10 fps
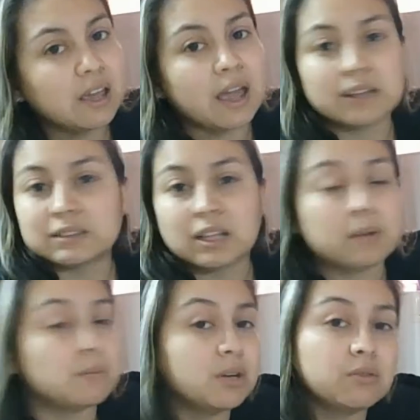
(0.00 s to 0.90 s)
It has a lot
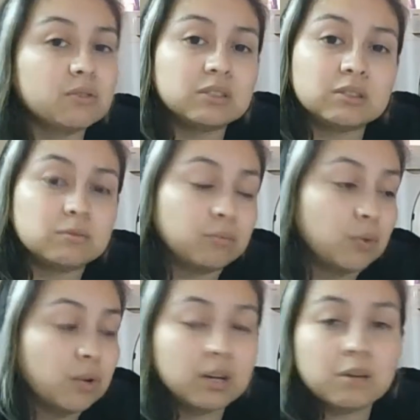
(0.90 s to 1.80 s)
of minerals, it's
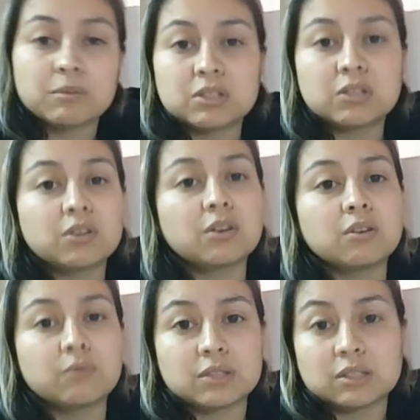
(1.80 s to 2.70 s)
broken up
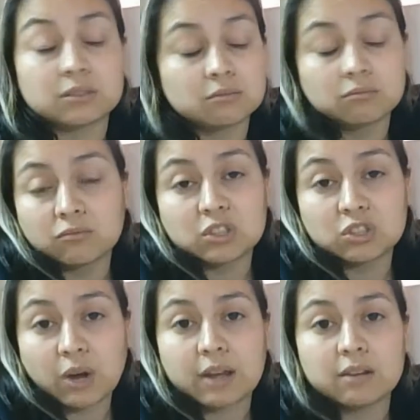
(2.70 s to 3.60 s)
material, which is
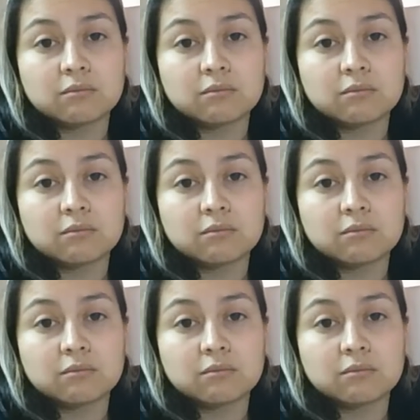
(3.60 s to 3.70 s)
just great.